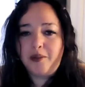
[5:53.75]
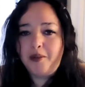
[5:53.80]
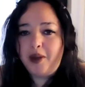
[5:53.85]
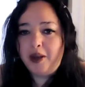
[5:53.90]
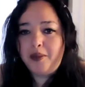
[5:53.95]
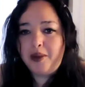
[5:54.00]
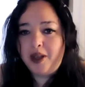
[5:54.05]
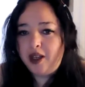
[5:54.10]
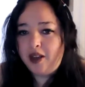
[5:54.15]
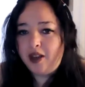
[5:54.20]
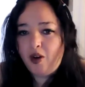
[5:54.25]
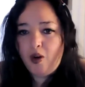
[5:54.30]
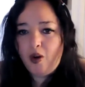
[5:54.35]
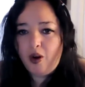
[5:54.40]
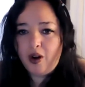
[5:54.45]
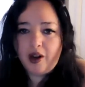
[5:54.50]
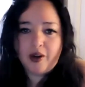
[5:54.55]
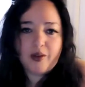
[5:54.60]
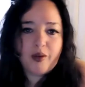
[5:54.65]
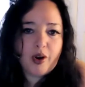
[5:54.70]
Maybe
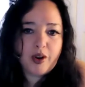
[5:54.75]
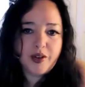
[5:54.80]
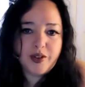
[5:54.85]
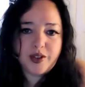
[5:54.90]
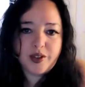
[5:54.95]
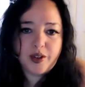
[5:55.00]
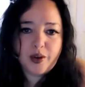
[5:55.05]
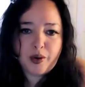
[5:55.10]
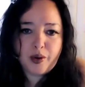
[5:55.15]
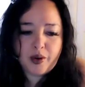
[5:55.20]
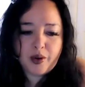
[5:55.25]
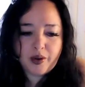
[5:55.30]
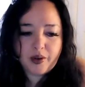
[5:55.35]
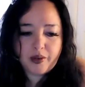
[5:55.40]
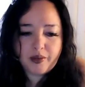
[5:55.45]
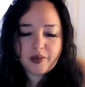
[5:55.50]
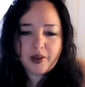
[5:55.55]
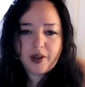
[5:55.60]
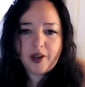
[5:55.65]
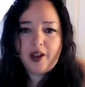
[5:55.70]
all across
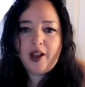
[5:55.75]
your